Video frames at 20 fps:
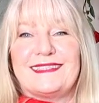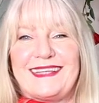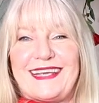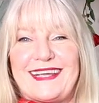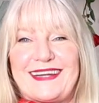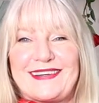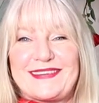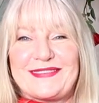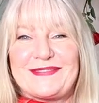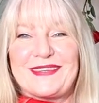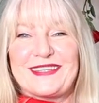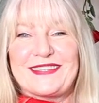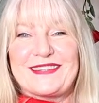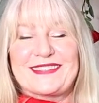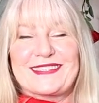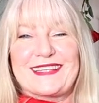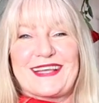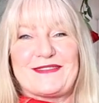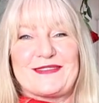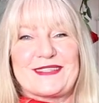dare
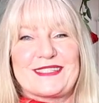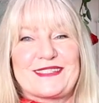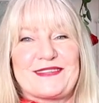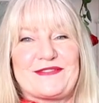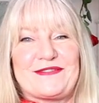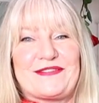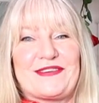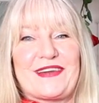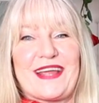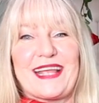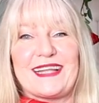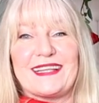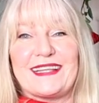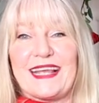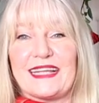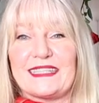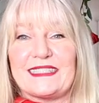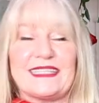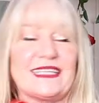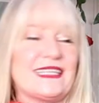because I was afraid
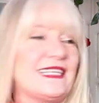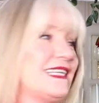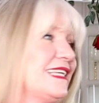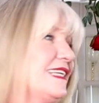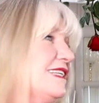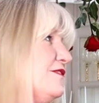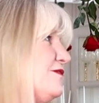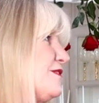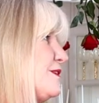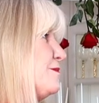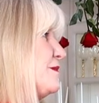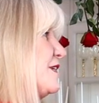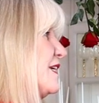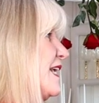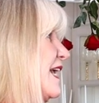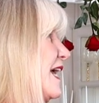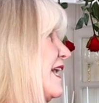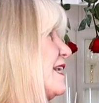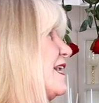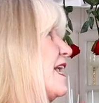that the heat from the
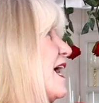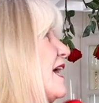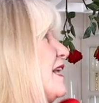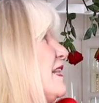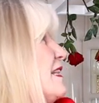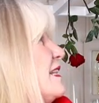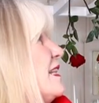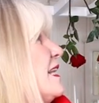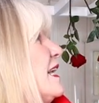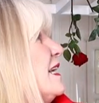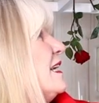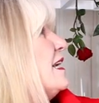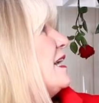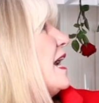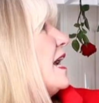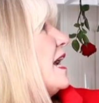candle, I think